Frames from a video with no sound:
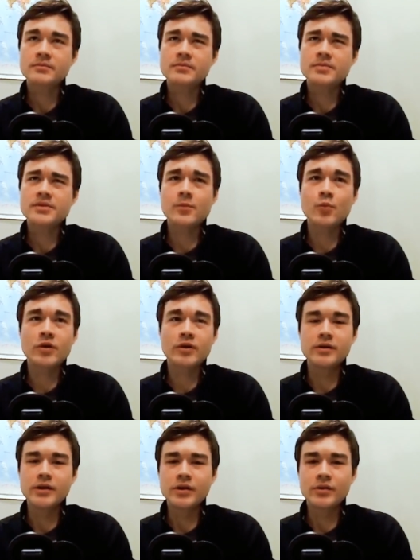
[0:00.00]
somewhat
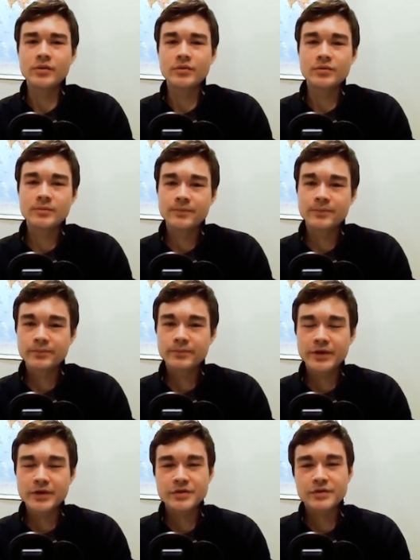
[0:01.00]
new
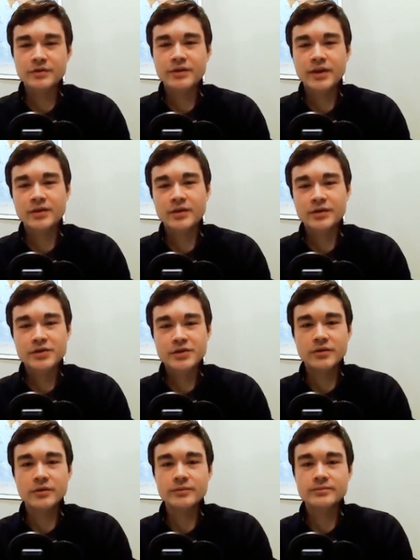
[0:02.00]
digital technology
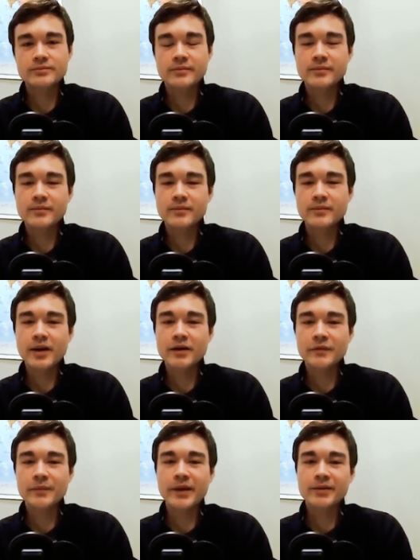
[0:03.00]
to kind
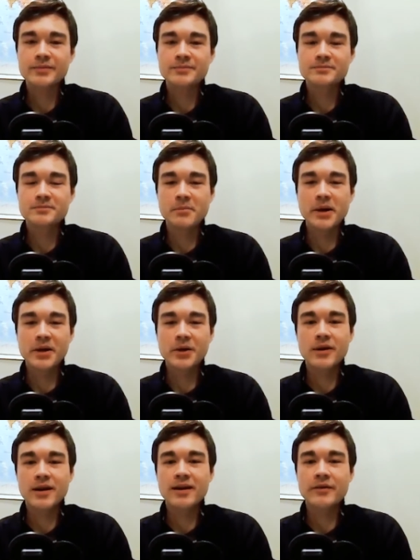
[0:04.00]
of make money
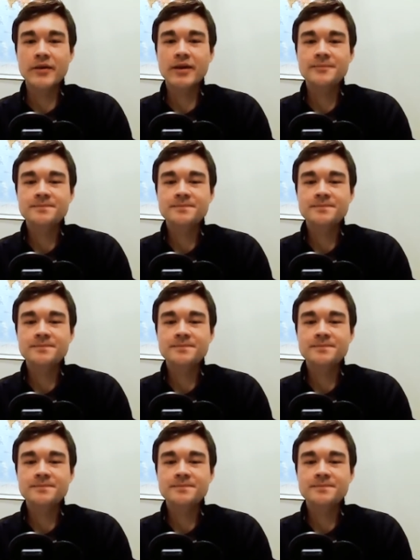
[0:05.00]
online, right?